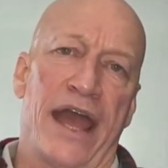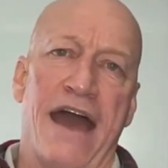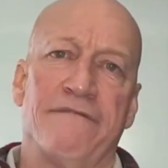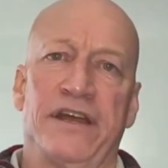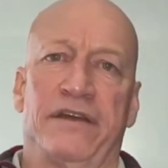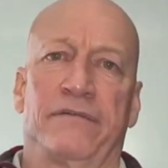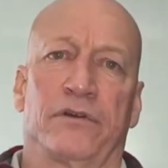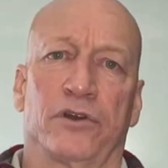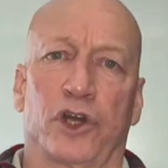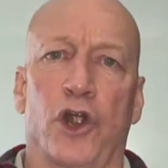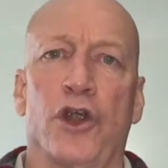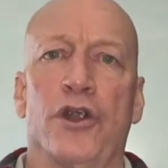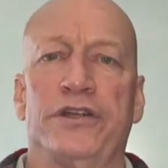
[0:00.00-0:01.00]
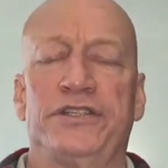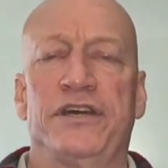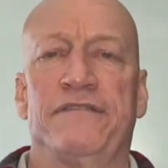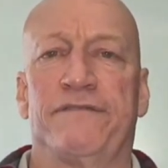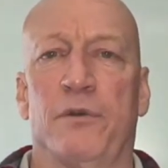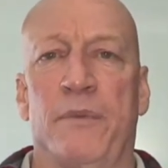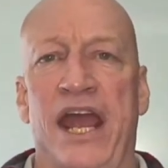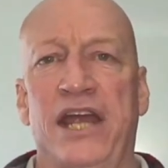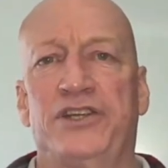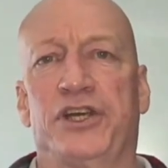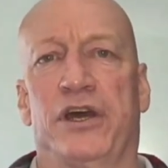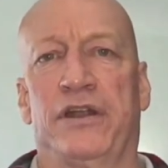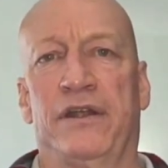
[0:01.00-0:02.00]
having current
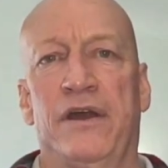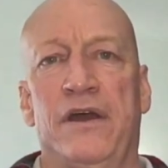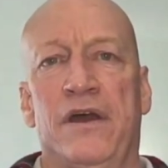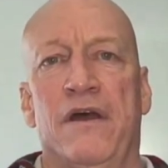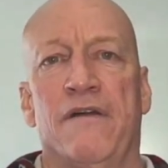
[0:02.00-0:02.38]
information,